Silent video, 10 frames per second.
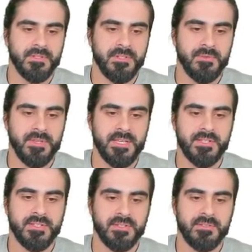So
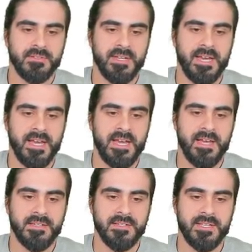this
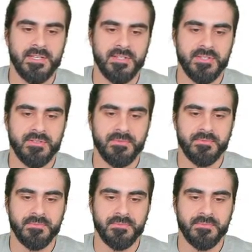and this.